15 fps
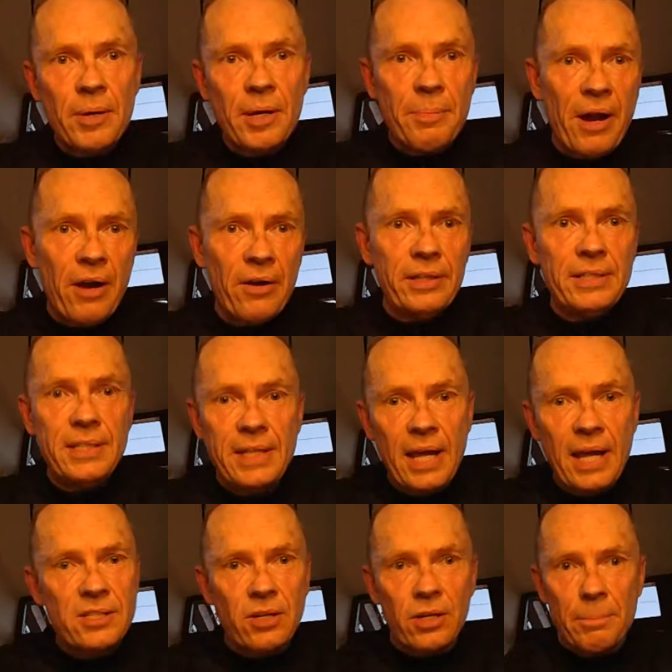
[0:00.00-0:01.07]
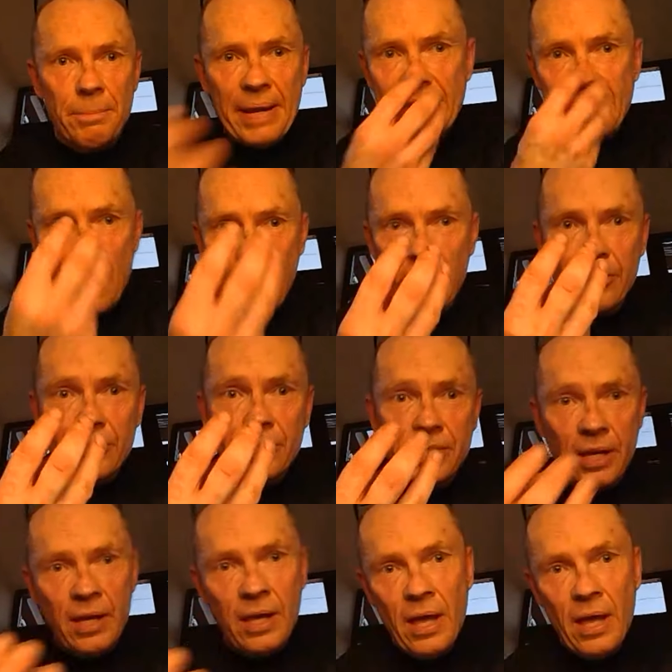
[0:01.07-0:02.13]
But apparently, De Gendt's got a big nose,
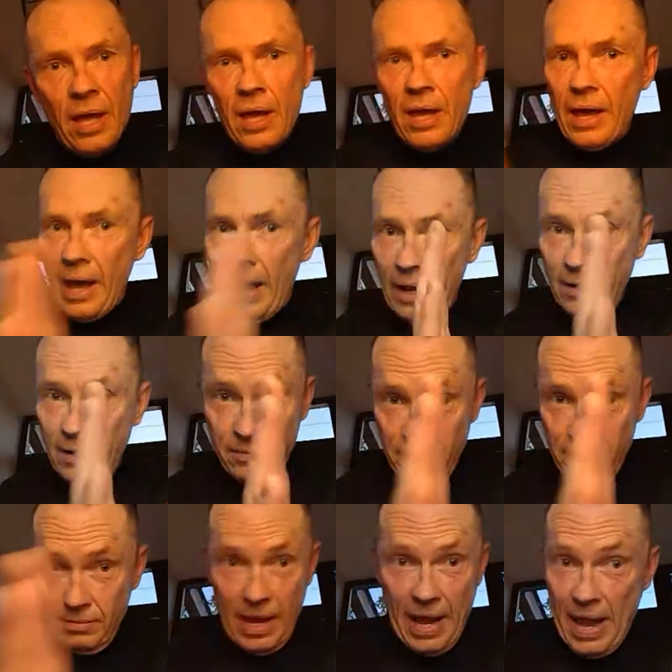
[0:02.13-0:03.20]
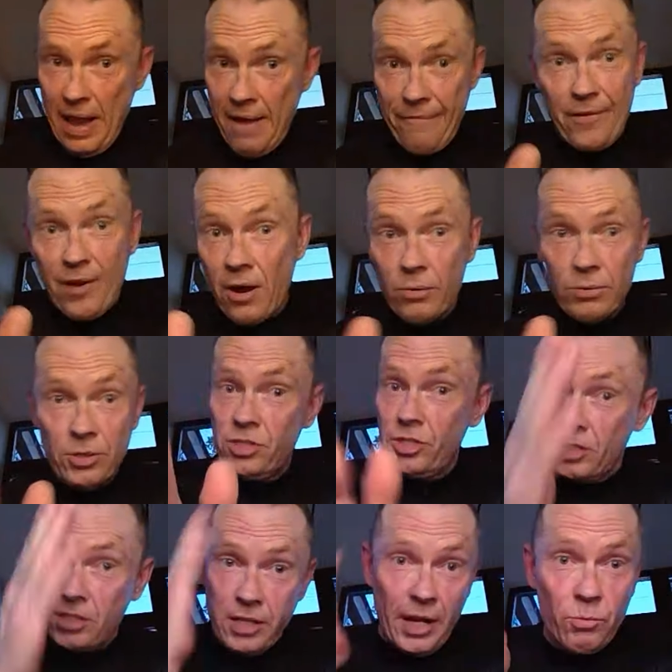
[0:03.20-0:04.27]
and the airflow was
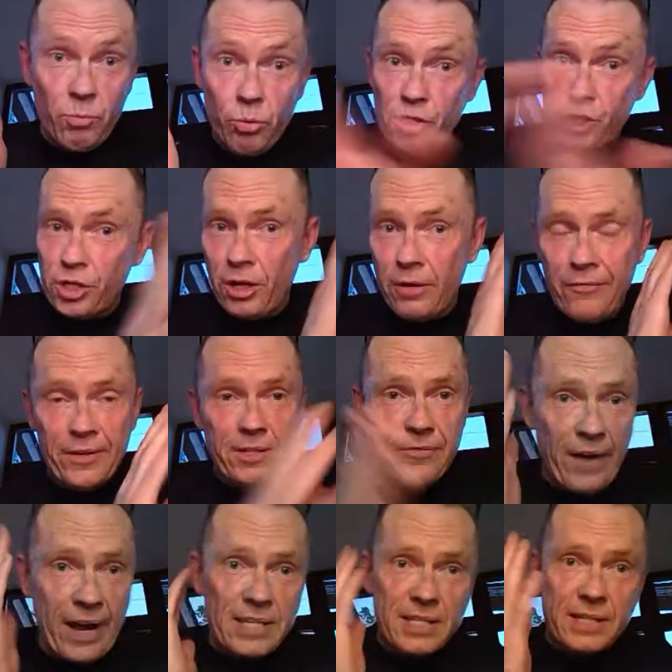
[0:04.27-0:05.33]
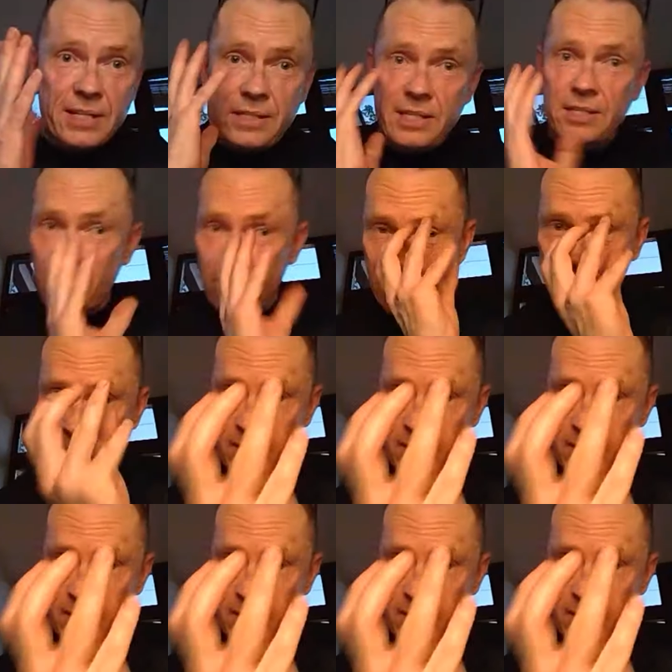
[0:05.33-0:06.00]
just like whooshing off his face because he's got,